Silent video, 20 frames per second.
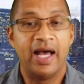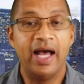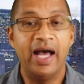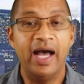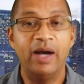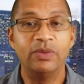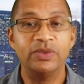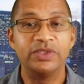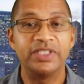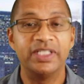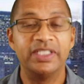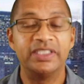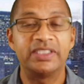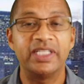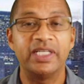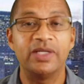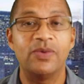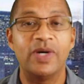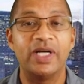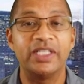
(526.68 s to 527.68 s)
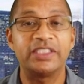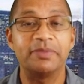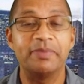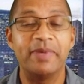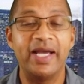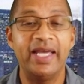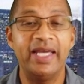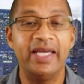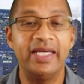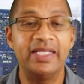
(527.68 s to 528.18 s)
I was in the sink washing
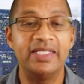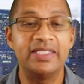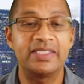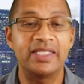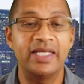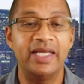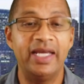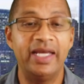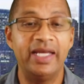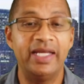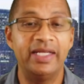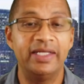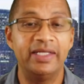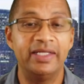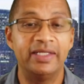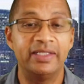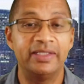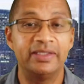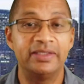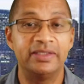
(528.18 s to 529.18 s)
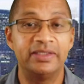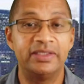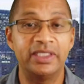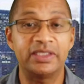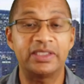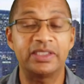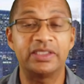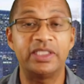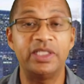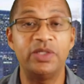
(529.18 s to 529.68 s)
my hands, and
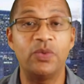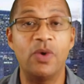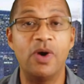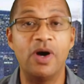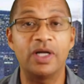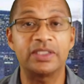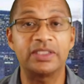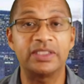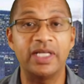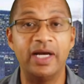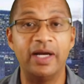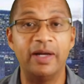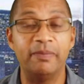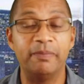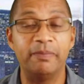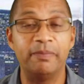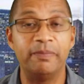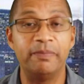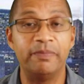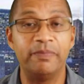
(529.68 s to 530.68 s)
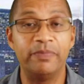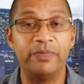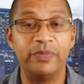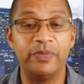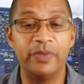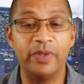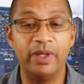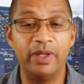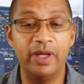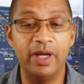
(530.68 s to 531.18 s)
just as he walks up,
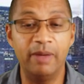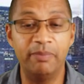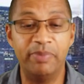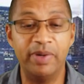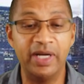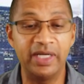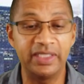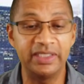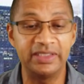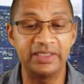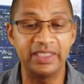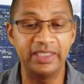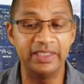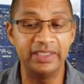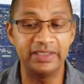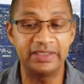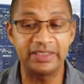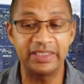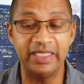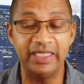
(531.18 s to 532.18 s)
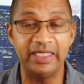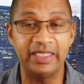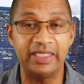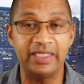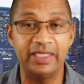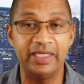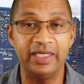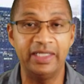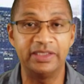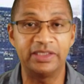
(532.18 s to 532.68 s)
a bug is in the sink,
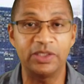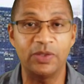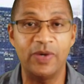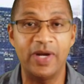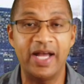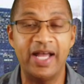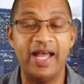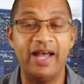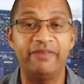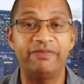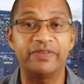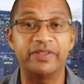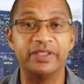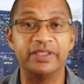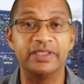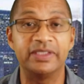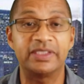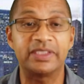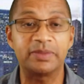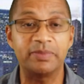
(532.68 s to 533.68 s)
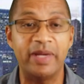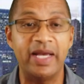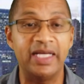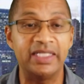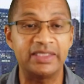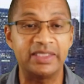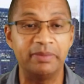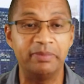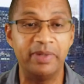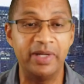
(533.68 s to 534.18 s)
and so I have to
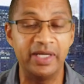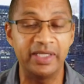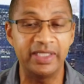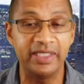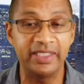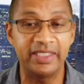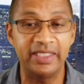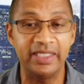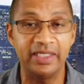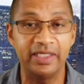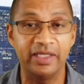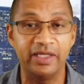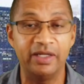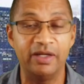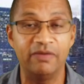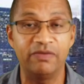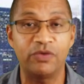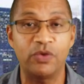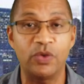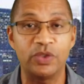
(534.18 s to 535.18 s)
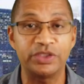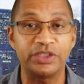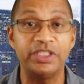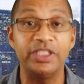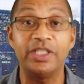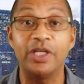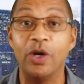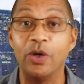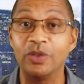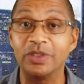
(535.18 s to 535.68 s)
smash the bug and kill it. Of course,
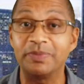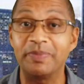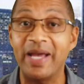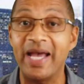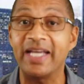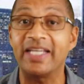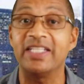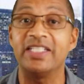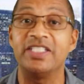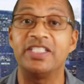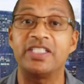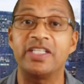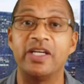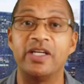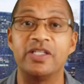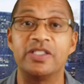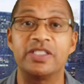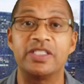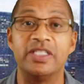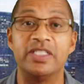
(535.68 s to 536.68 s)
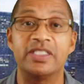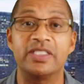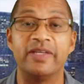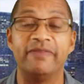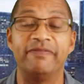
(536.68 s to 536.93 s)
he goes back and shares this